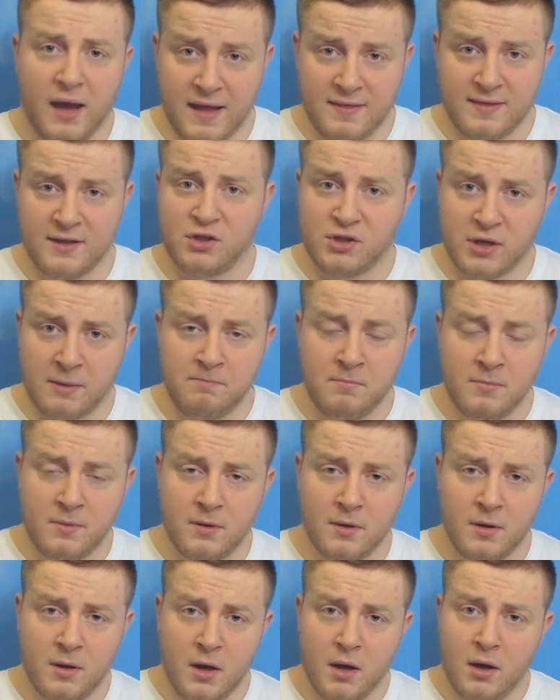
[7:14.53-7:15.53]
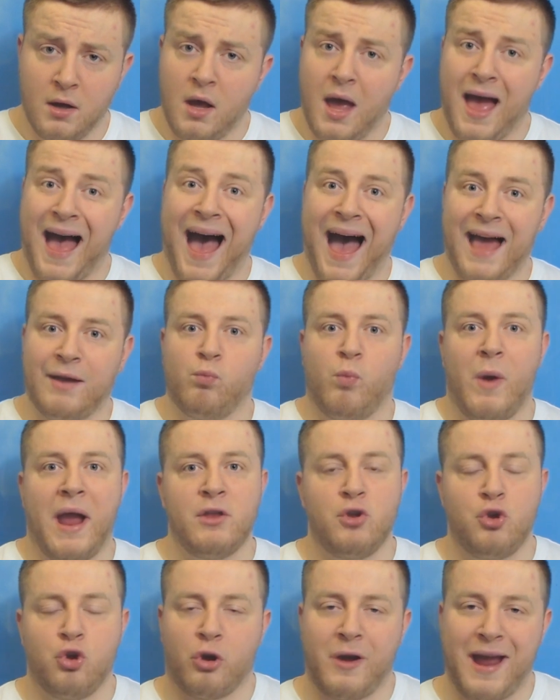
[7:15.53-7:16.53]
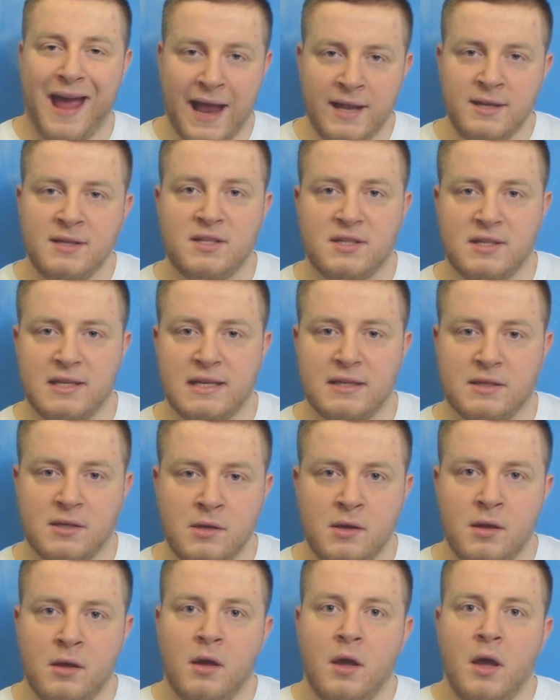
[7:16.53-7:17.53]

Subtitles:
in the gym, and when you're in season,